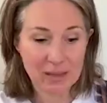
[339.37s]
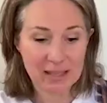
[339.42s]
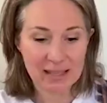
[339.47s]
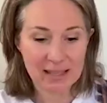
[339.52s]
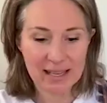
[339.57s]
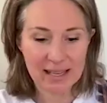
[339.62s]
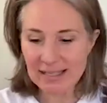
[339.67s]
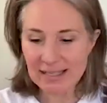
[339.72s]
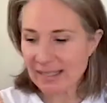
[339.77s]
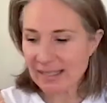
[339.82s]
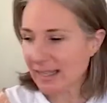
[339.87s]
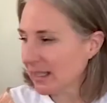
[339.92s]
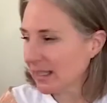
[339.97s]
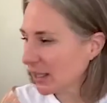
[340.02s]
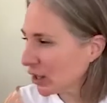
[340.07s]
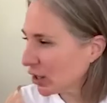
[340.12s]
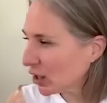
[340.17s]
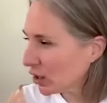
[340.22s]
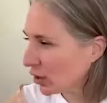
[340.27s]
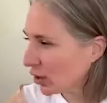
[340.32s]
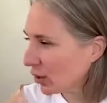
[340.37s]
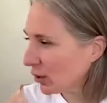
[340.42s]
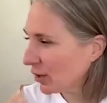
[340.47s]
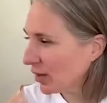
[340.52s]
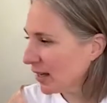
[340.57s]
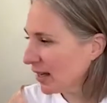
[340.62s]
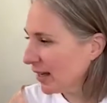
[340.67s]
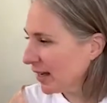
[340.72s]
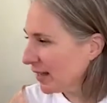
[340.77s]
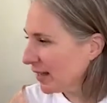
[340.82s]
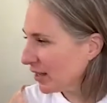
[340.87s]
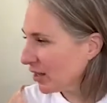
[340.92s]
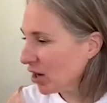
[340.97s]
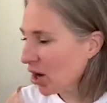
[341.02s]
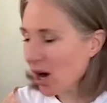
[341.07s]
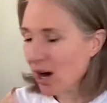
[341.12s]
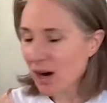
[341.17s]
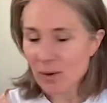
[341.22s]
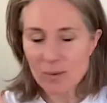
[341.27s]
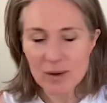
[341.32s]
And like I said, like, you know, there
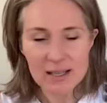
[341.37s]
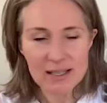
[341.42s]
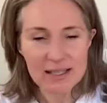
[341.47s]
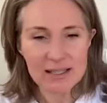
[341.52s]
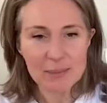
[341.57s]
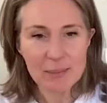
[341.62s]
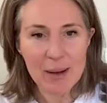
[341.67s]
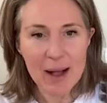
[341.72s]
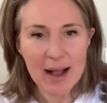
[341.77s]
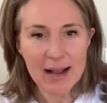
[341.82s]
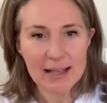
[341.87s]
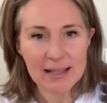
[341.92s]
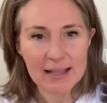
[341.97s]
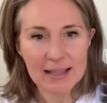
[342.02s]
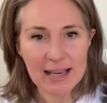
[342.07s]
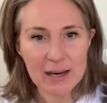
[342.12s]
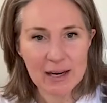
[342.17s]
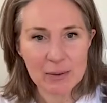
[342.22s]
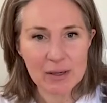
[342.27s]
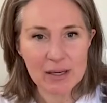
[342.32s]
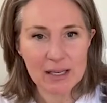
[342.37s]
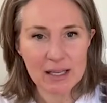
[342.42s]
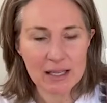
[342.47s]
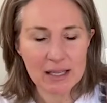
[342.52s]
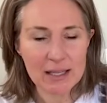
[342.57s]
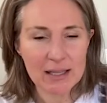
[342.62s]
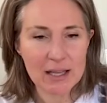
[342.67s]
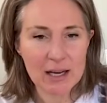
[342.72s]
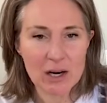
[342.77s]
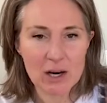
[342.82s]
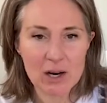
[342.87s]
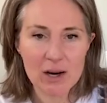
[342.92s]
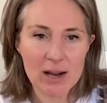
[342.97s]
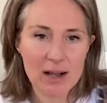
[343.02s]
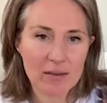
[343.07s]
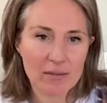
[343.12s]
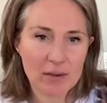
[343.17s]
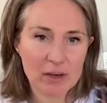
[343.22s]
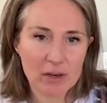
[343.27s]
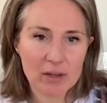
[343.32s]
are ones back in thyroid healing that are
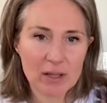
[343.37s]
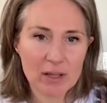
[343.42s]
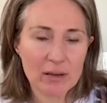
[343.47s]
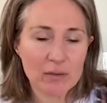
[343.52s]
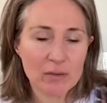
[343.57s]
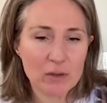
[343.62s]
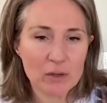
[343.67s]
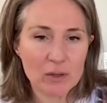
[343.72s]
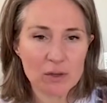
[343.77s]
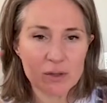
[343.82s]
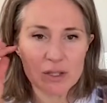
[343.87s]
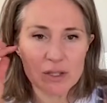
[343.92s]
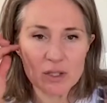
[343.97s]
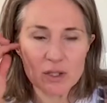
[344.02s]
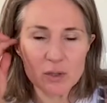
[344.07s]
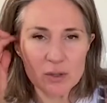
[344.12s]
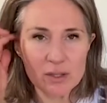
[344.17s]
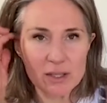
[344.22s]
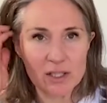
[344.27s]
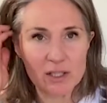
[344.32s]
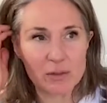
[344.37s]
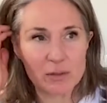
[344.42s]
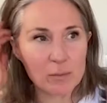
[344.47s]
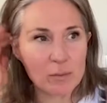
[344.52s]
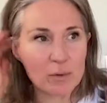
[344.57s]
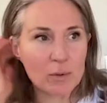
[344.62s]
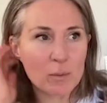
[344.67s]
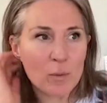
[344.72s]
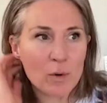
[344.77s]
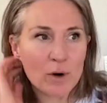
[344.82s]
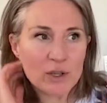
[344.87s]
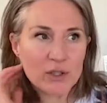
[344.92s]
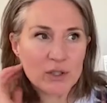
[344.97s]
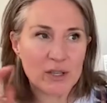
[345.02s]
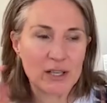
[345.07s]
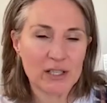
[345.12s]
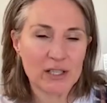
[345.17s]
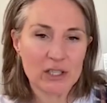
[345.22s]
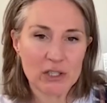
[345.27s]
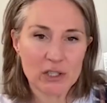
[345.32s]
heavier that if you're doing the more
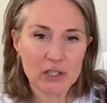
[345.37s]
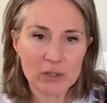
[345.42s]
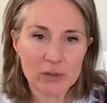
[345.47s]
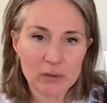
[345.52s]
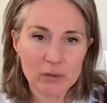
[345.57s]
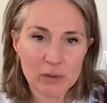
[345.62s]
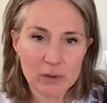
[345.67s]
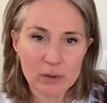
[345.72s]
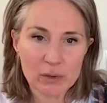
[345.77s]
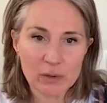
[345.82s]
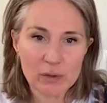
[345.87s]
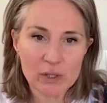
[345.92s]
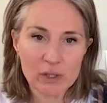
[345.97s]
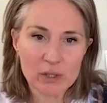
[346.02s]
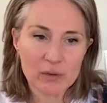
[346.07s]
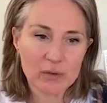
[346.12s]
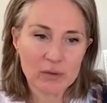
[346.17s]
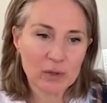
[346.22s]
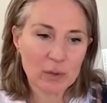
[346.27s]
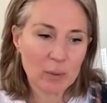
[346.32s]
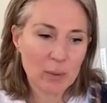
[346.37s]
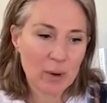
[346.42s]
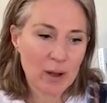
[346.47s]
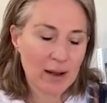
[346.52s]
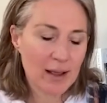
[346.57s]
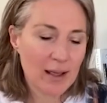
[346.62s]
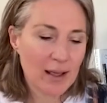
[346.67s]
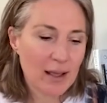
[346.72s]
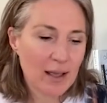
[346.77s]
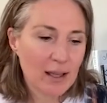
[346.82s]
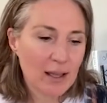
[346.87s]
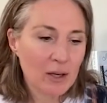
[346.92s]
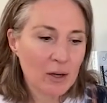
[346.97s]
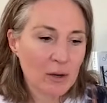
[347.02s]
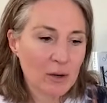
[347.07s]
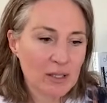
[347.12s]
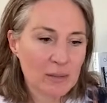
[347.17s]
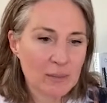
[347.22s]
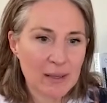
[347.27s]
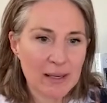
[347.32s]
transition food, you know, if you want, you know,
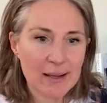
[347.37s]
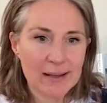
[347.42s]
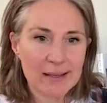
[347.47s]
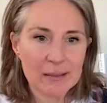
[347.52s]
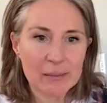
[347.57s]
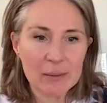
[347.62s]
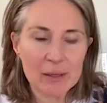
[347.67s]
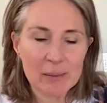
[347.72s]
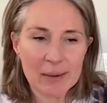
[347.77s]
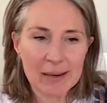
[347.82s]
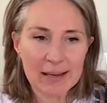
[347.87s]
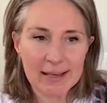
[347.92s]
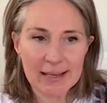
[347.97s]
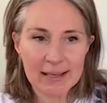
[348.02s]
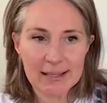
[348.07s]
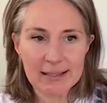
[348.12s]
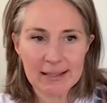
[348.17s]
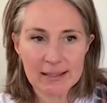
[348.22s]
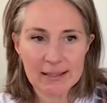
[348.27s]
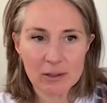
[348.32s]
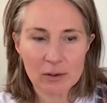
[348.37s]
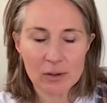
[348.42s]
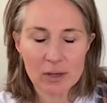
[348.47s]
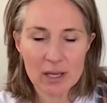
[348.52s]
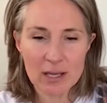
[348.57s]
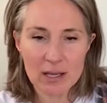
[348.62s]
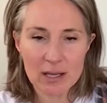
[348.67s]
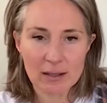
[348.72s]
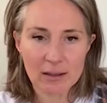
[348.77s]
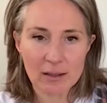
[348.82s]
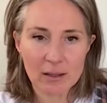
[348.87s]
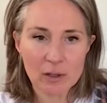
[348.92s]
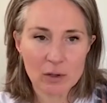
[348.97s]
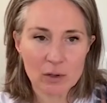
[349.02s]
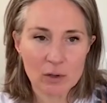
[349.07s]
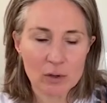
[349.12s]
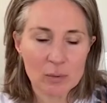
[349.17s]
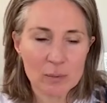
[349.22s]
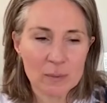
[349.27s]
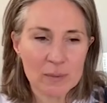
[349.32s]
cause my husband and my kids still eat
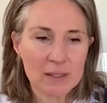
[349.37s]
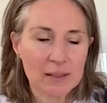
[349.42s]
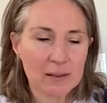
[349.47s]
legumes.